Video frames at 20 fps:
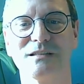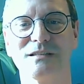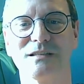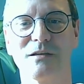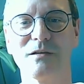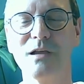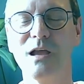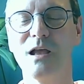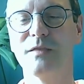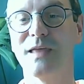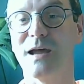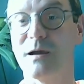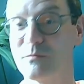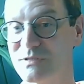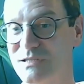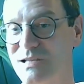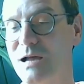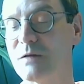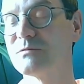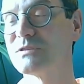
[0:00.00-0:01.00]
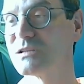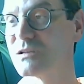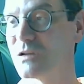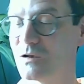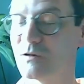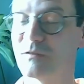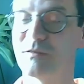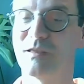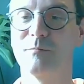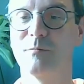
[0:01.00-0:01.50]
So that was the
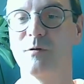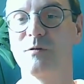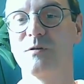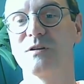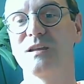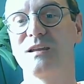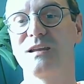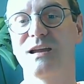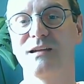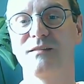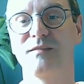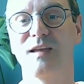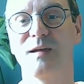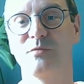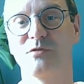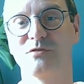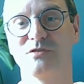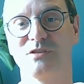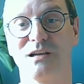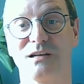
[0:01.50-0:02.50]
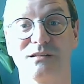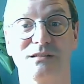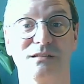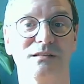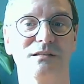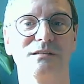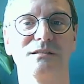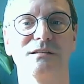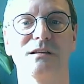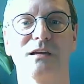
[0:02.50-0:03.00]
kind of thing we were looking at in that project,
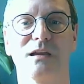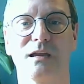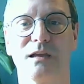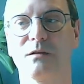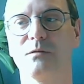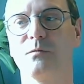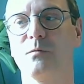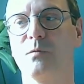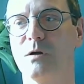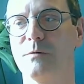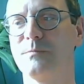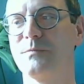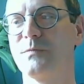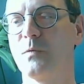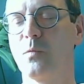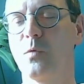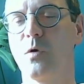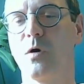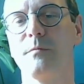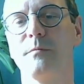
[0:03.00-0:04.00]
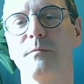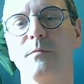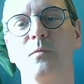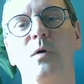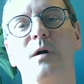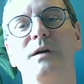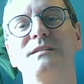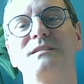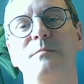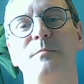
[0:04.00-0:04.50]
is like what
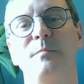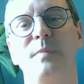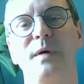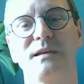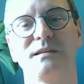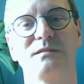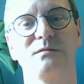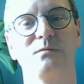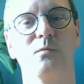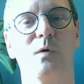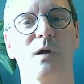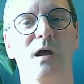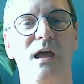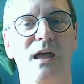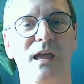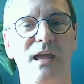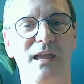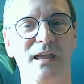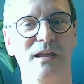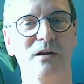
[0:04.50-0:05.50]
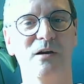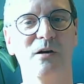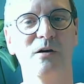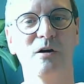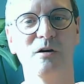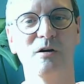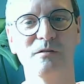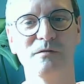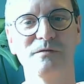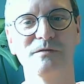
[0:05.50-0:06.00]
is the best way
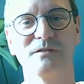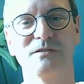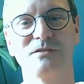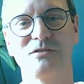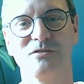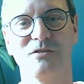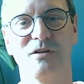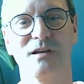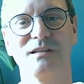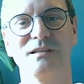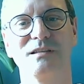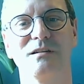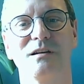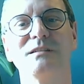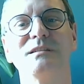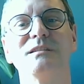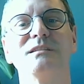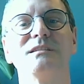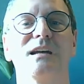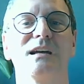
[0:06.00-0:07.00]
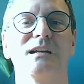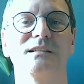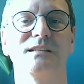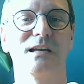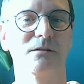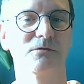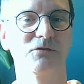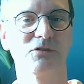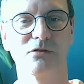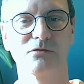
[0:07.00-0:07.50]
of trying to understand
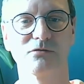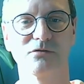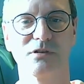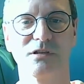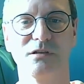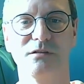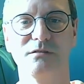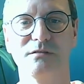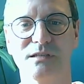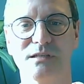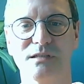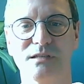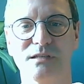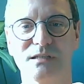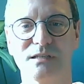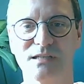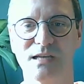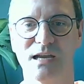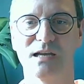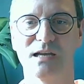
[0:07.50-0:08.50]
how children are using tech.